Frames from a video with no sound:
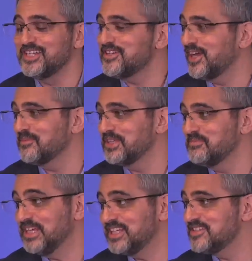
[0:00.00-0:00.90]
of time in
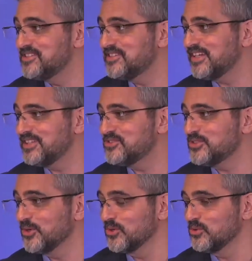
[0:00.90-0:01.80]
meetings, and
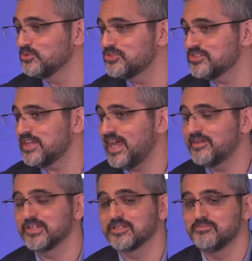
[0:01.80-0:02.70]
so just
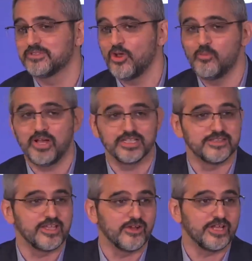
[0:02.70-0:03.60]
having Copilot
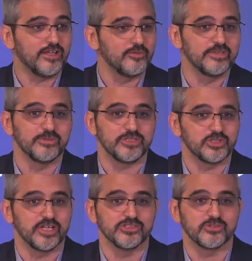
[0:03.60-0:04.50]
there to help me with the
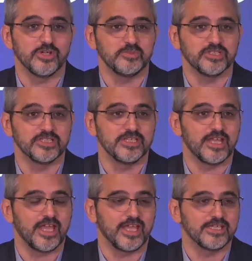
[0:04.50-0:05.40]
transcription
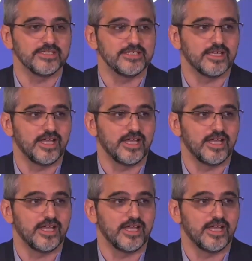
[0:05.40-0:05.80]
and